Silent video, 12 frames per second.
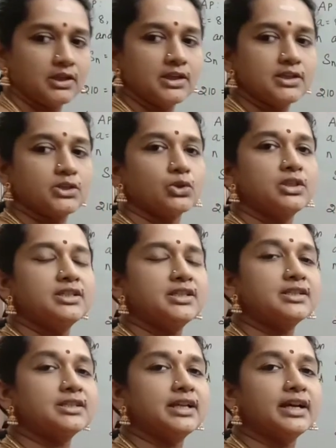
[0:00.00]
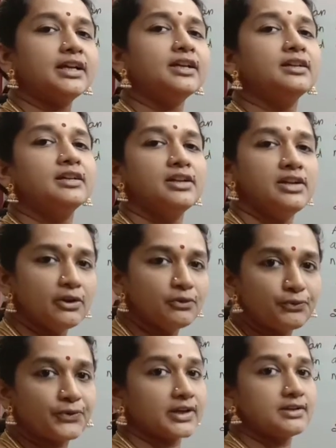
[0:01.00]
So this is the
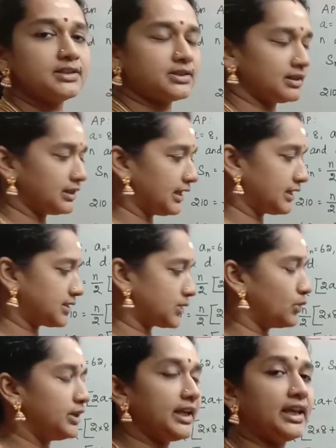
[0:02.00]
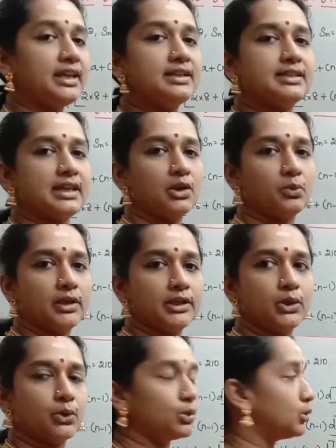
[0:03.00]
difference we'll get. So d is equal
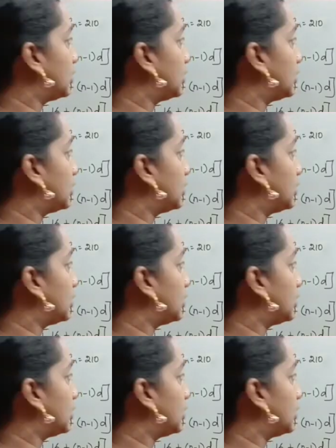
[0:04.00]
to,